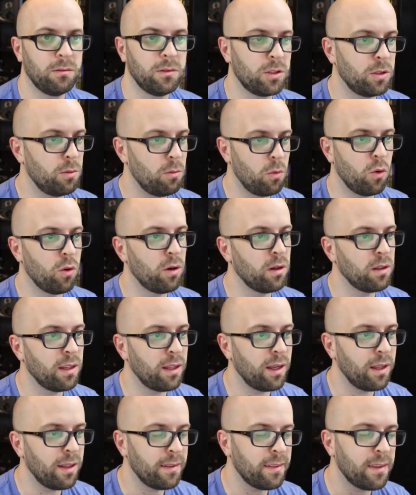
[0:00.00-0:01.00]
some more.
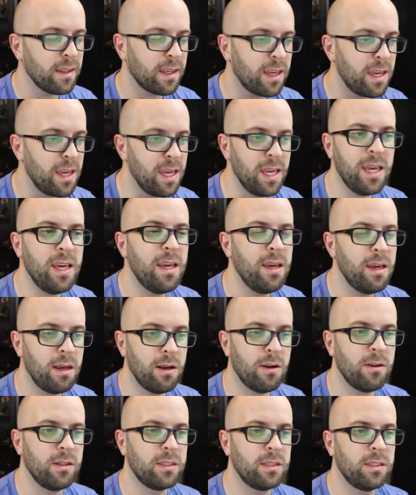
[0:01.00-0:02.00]
The key
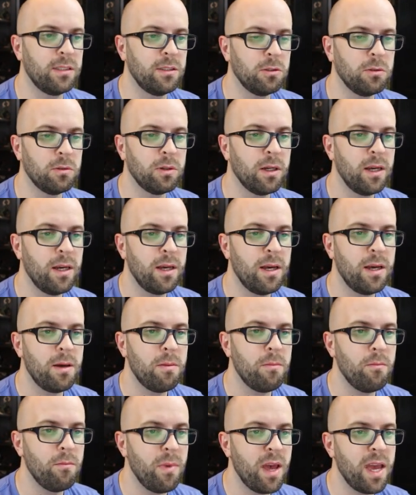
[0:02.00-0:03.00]
here is to
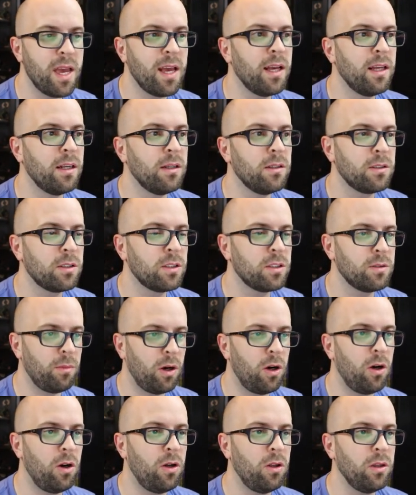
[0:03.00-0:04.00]
make it
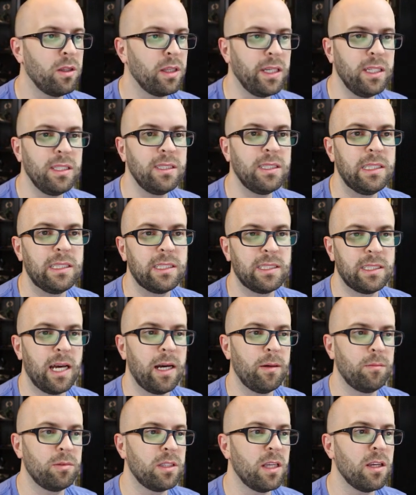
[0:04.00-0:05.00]
small, easy
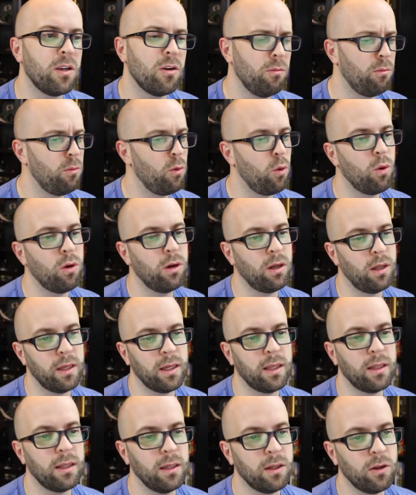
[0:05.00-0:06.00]
steps that you're more
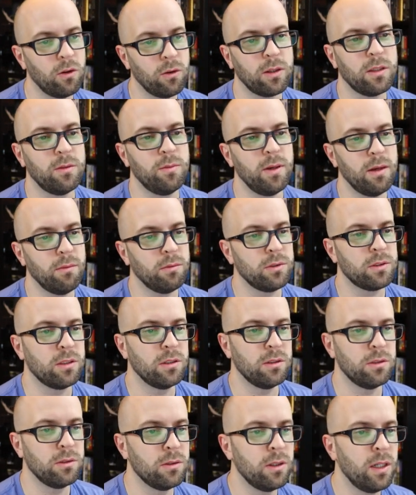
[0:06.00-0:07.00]
likely going to be able
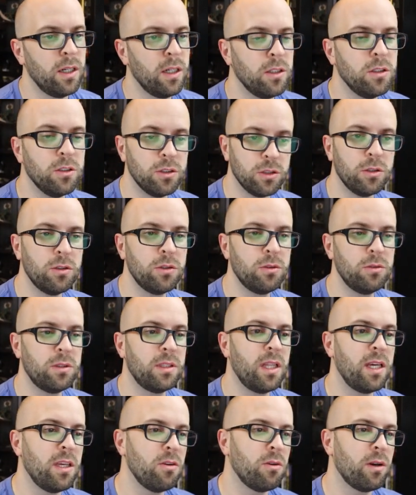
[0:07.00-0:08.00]
to do,
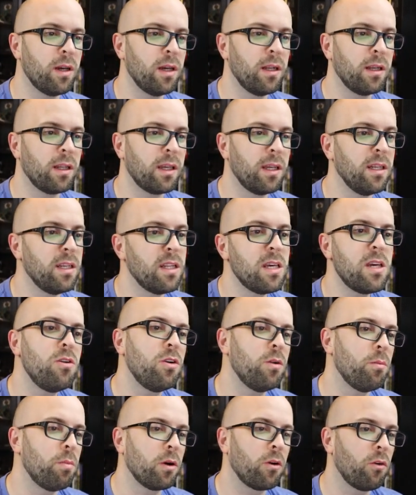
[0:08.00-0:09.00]
that you can
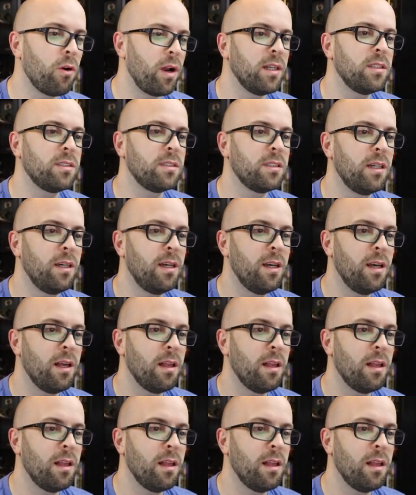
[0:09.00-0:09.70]
continue to progress